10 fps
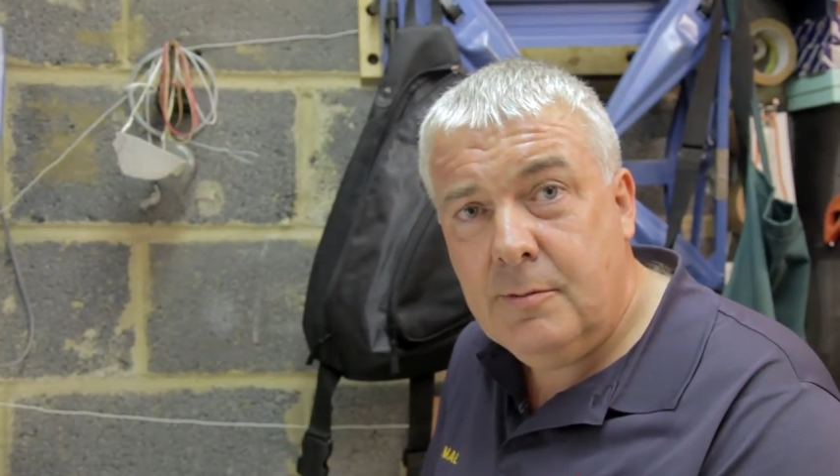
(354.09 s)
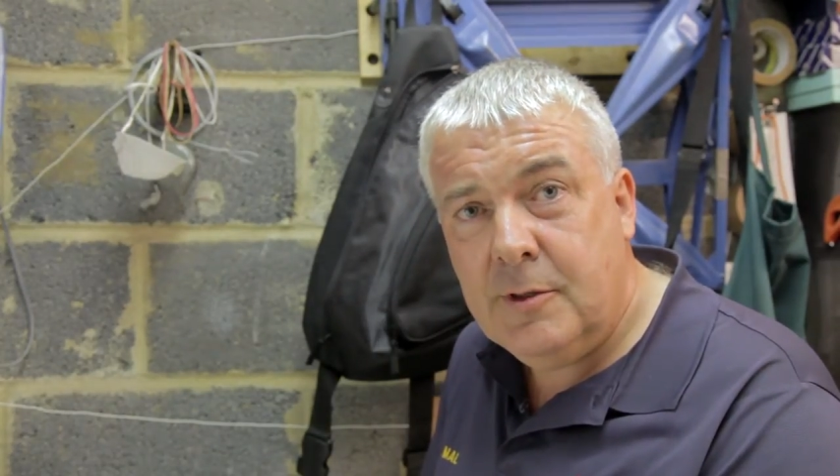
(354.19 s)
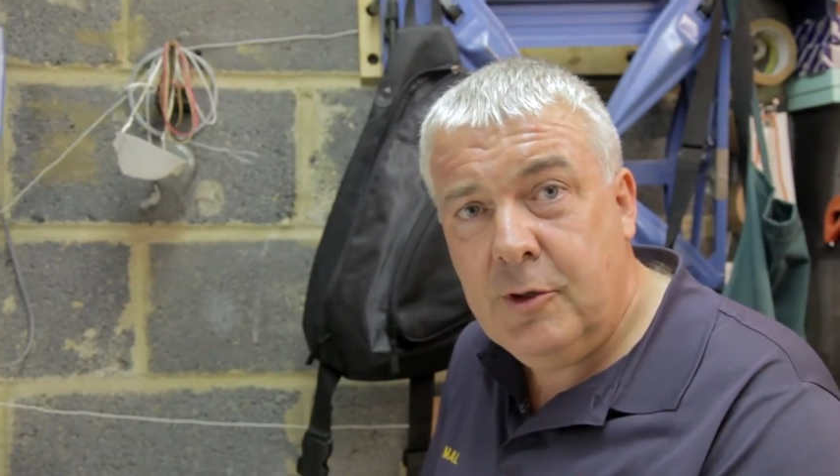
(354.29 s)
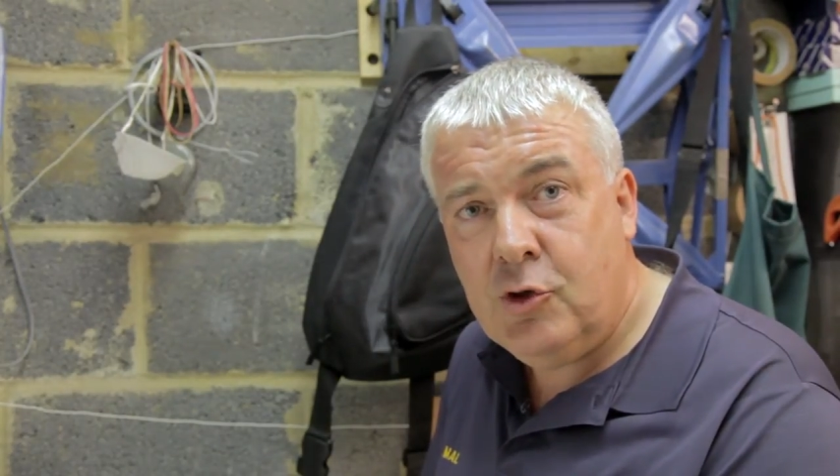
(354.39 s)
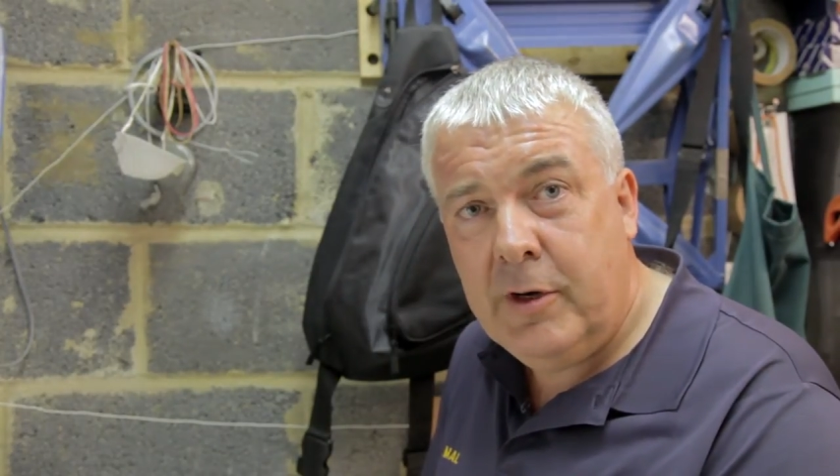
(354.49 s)

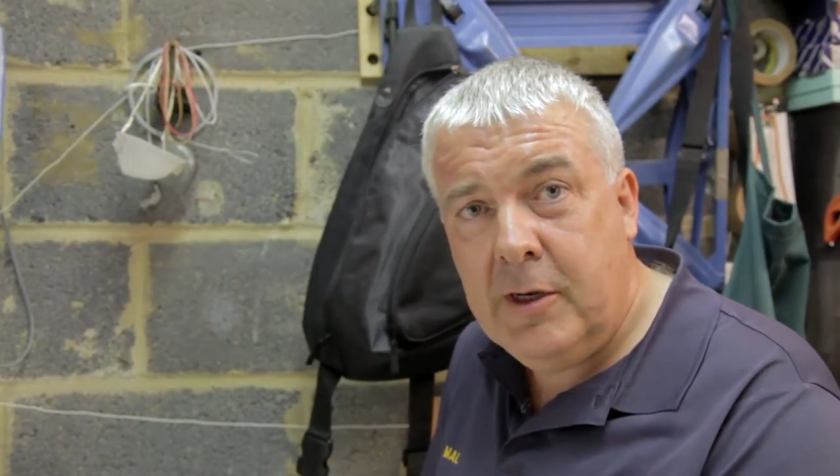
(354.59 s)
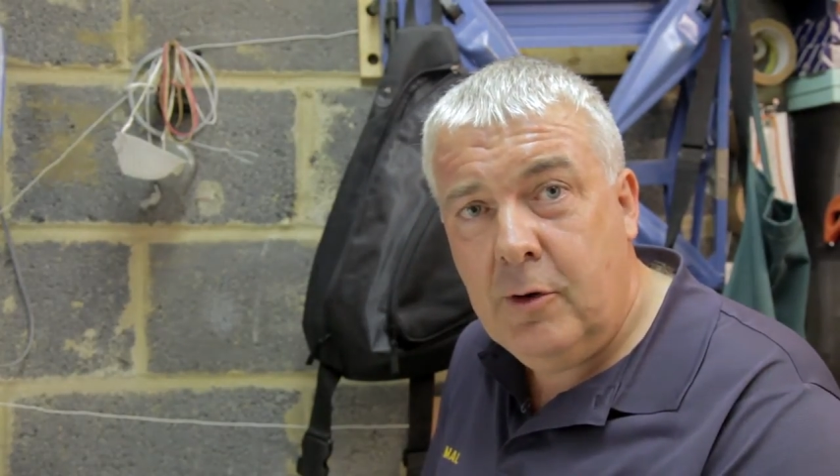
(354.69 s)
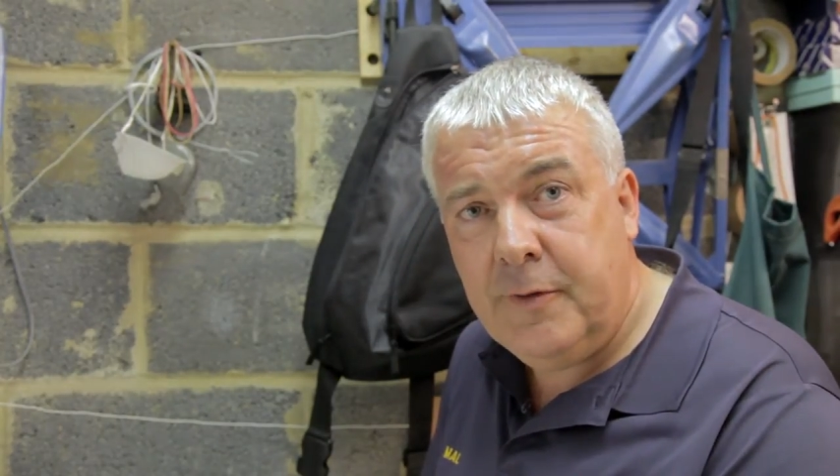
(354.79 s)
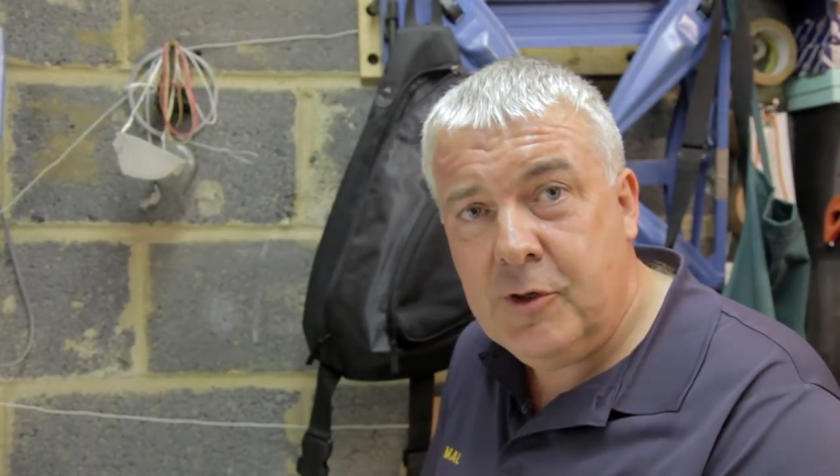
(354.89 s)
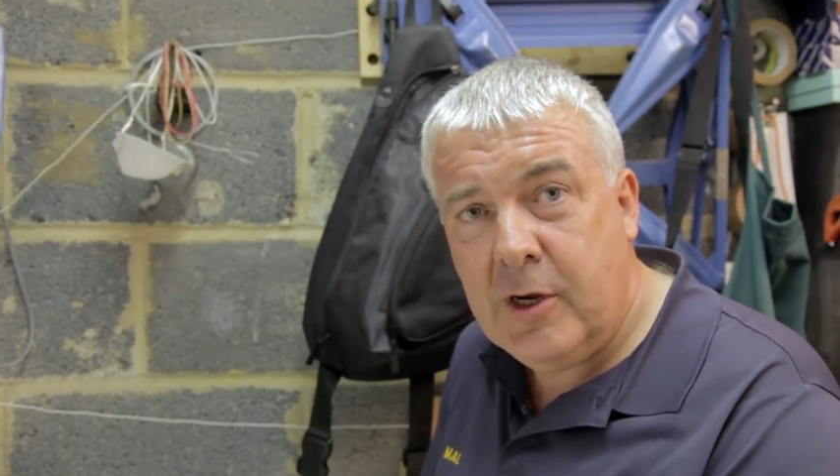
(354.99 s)
to the drilling
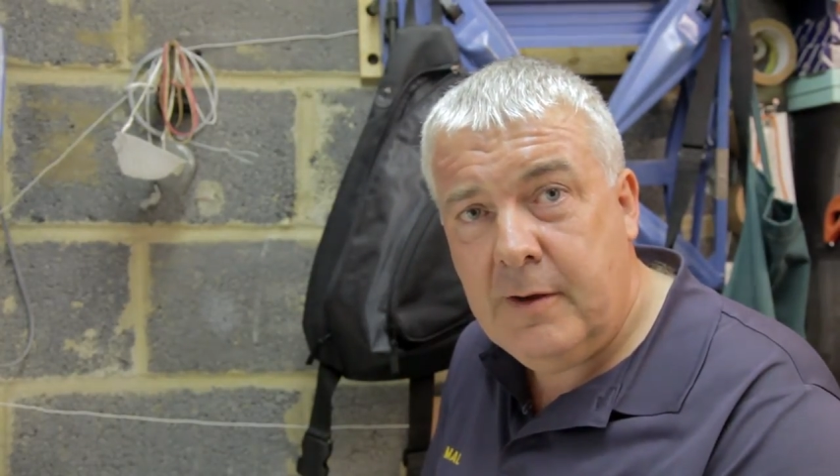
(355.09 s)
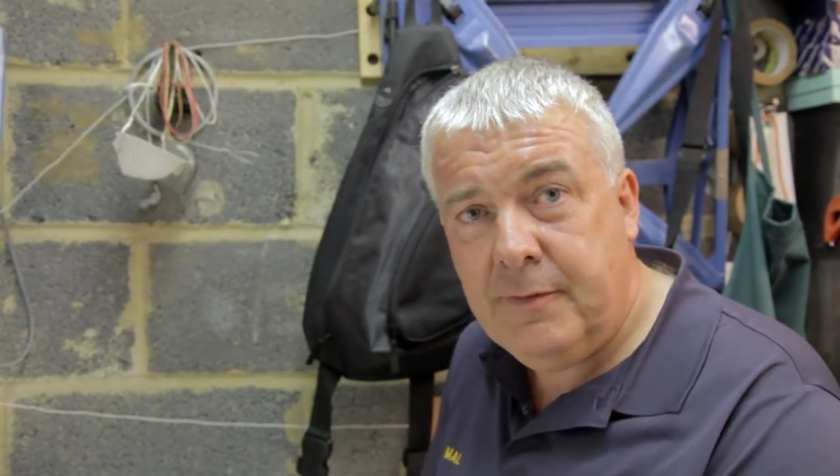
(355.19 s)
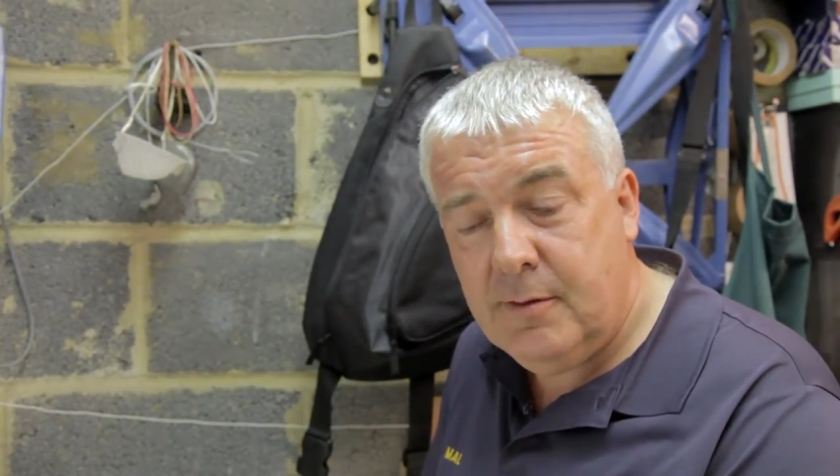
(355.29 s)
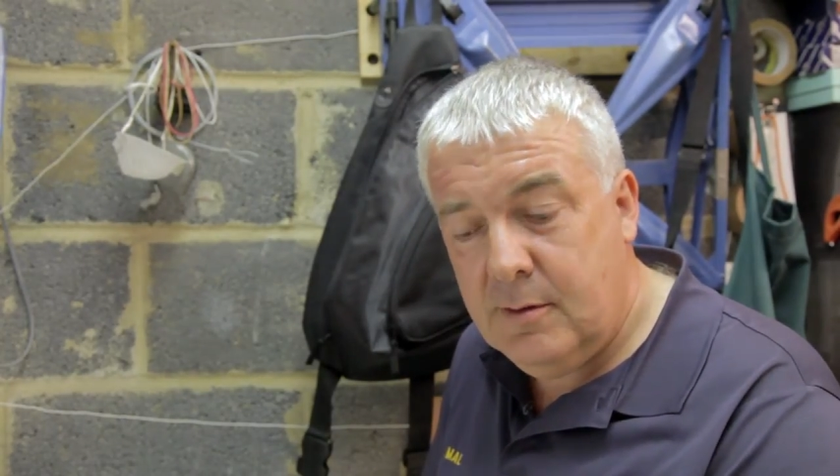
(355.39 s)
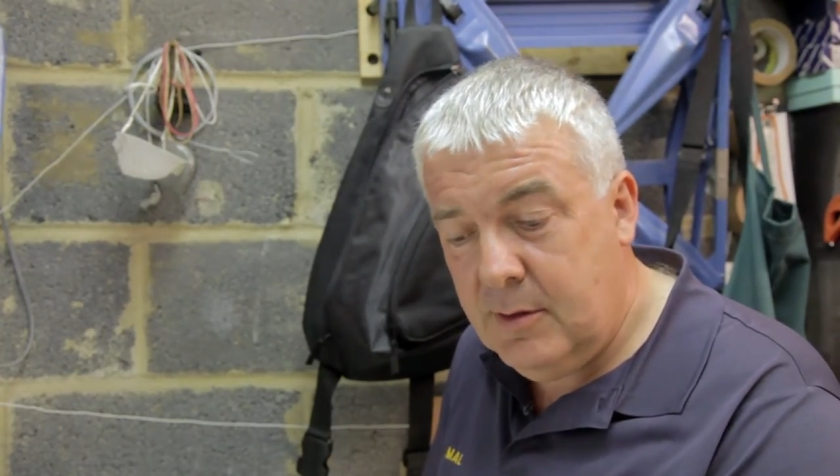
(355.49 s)
off the shaft.